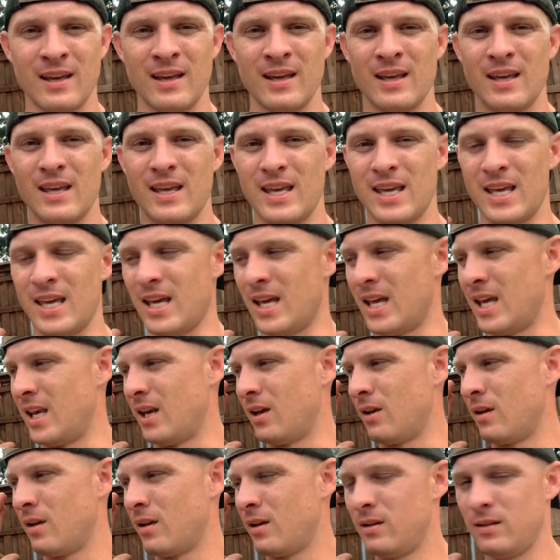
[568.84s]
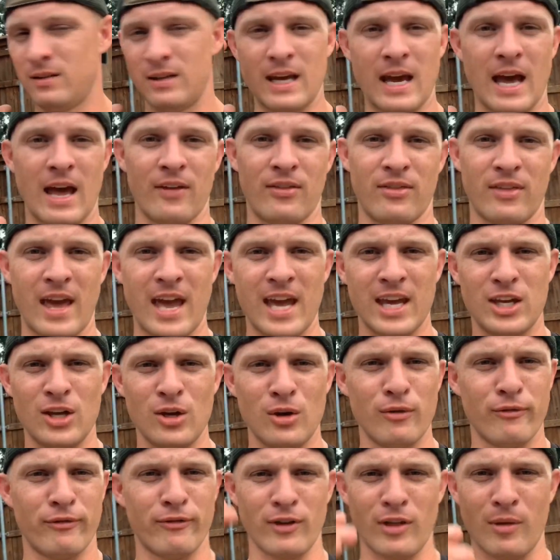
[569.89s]
in, yeah, thank you
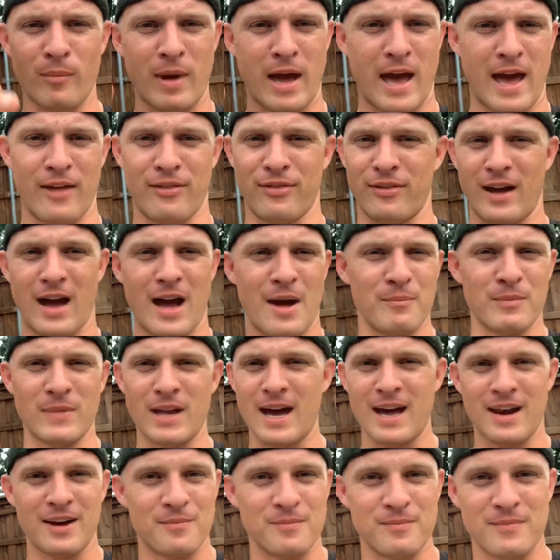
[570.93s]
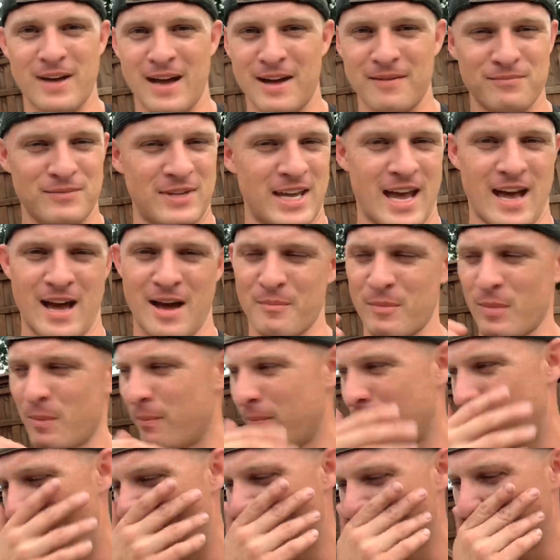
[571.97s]
for the math. I'm not a, yeah, I'm a
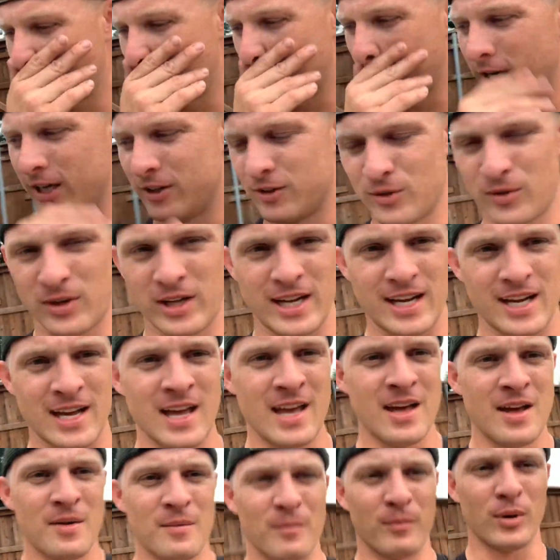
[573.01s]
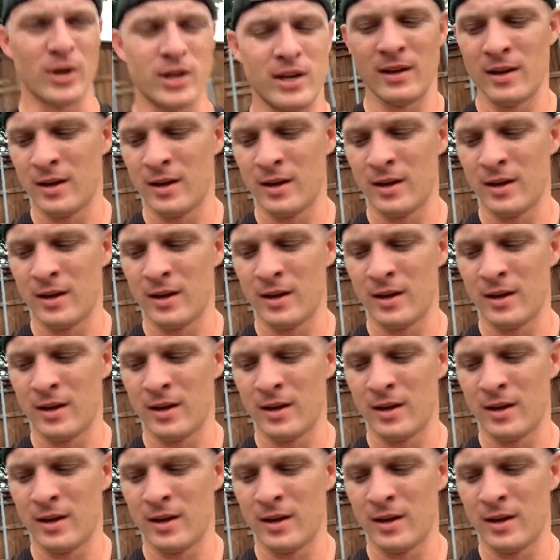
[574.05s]
math for Marines, okay? But